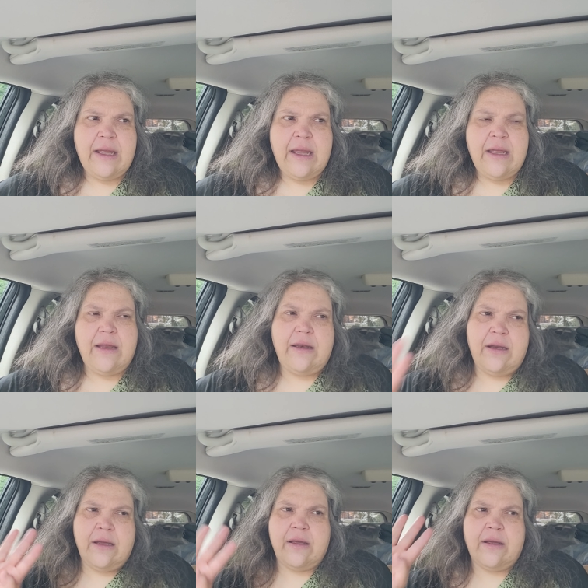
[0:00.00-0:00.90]

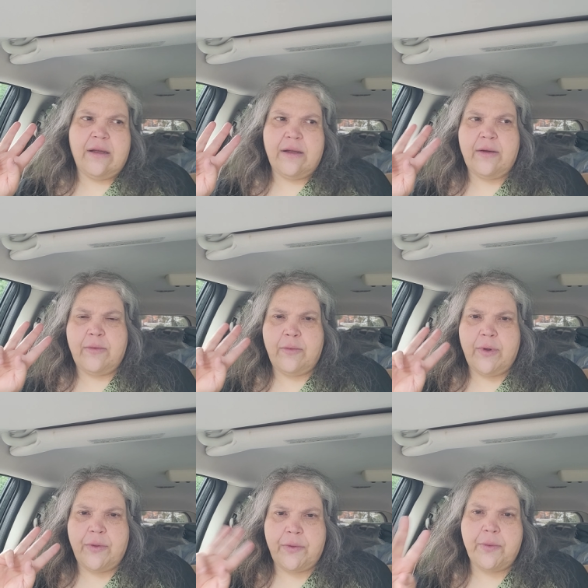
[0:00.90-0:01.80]
In
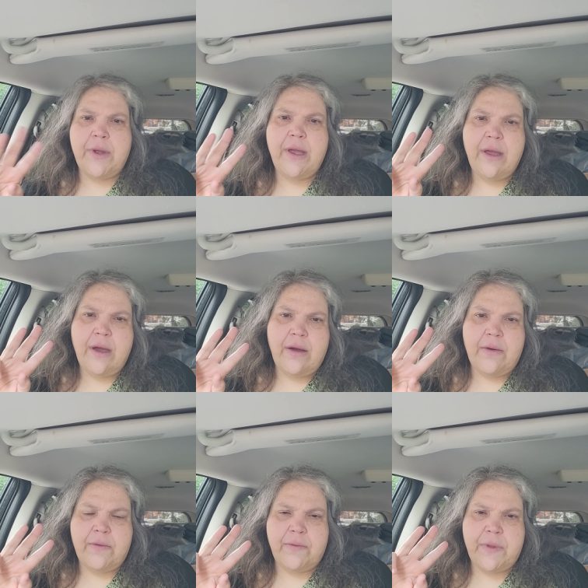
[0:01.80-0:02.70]
with three
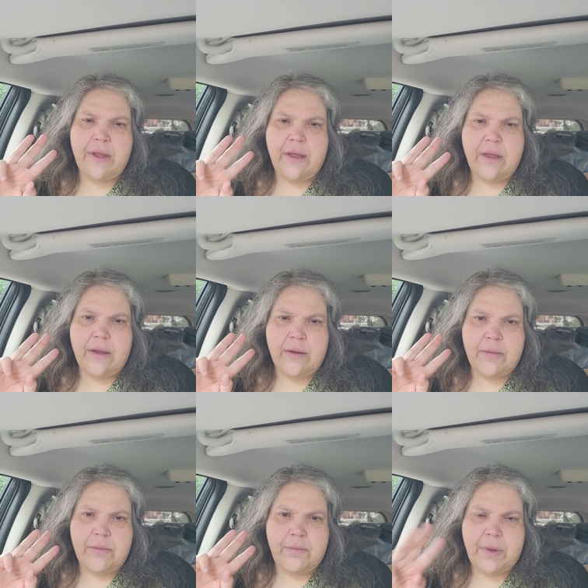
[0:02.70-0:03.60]
of the
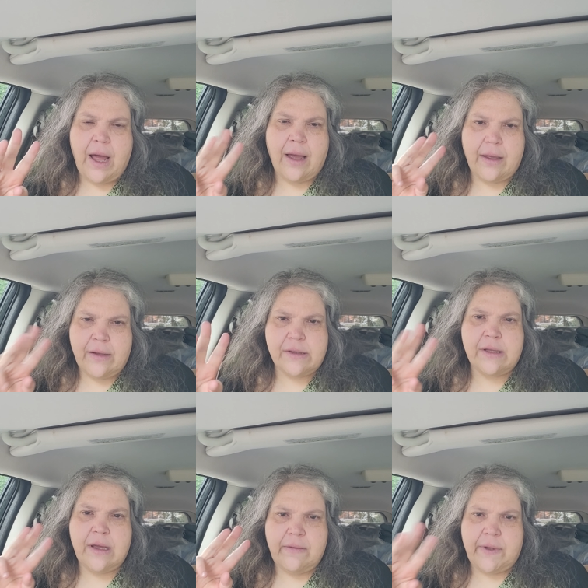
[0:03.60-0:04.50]
black
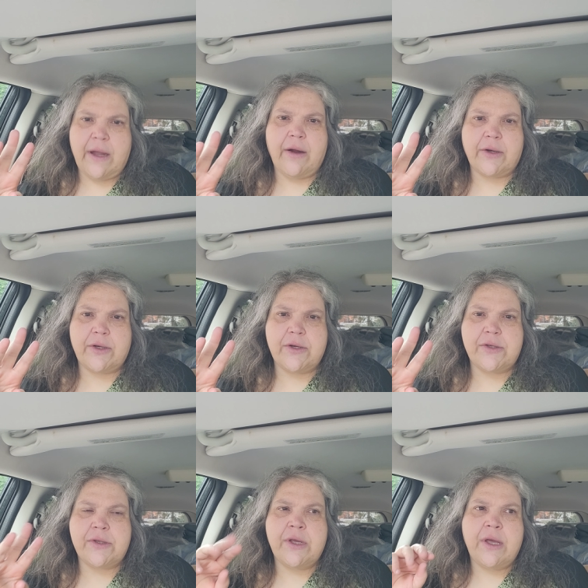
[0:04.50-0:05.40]
enslaved
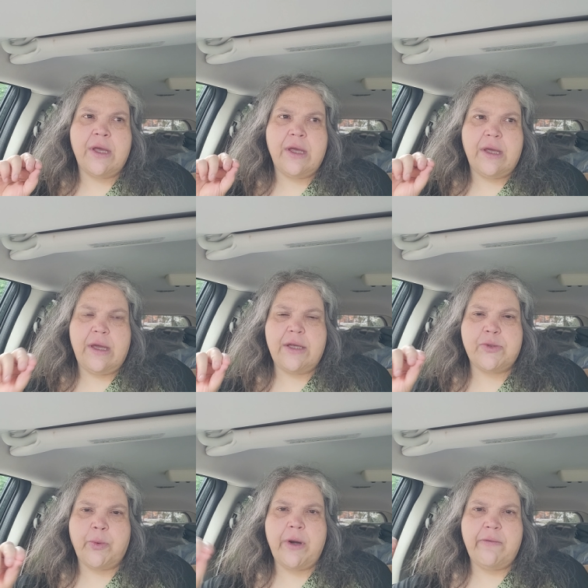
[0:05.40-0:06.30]
characters.
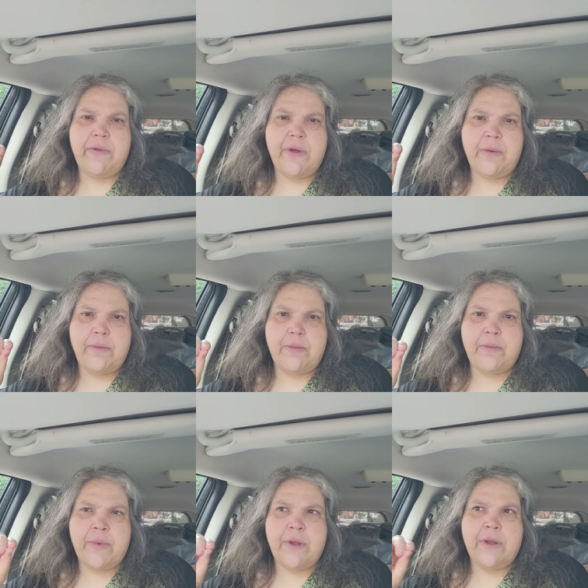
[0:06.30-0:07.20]
Each one of them
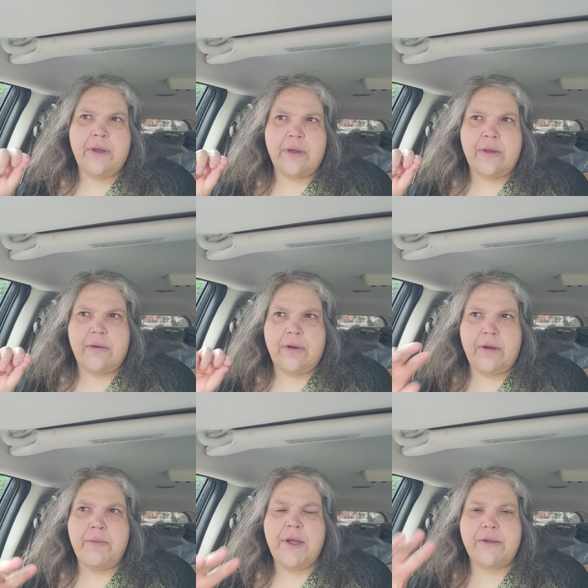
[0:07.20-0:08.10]

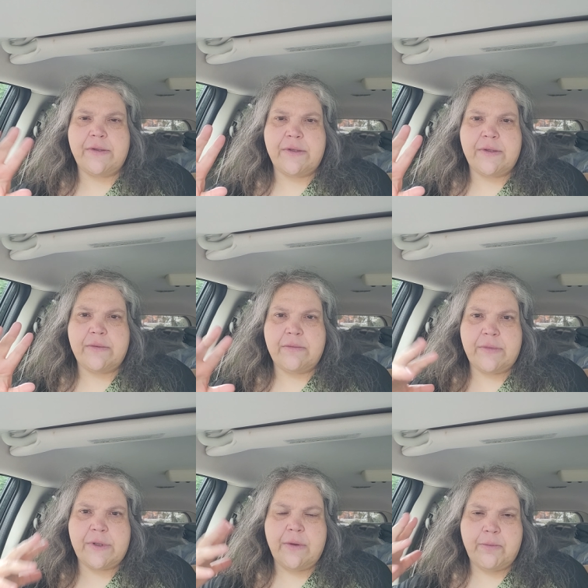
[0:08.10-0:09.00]
commits
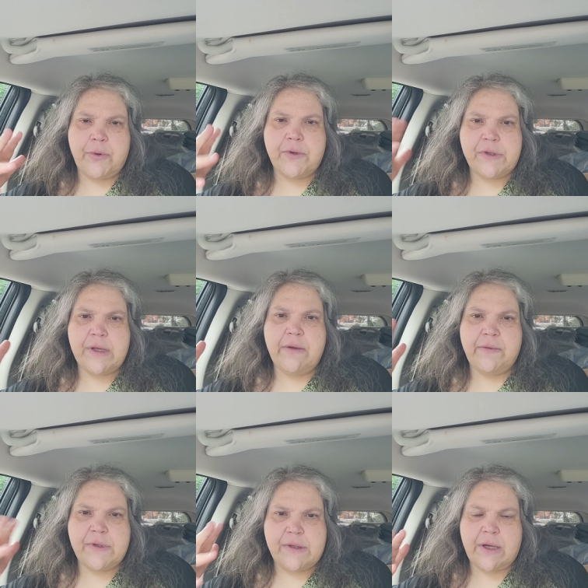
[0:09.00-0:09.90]
some
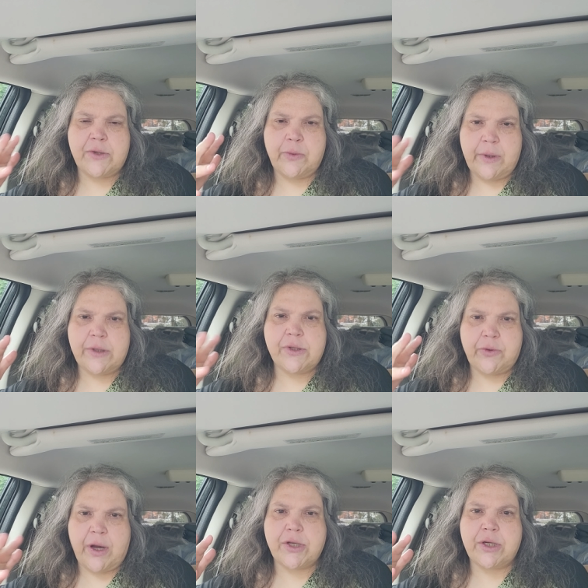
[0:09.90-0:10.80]
perceived sexual
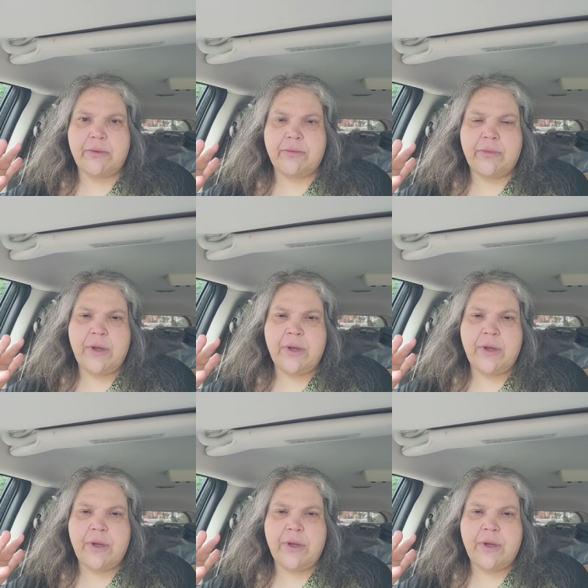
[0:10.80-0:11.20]
indiscretion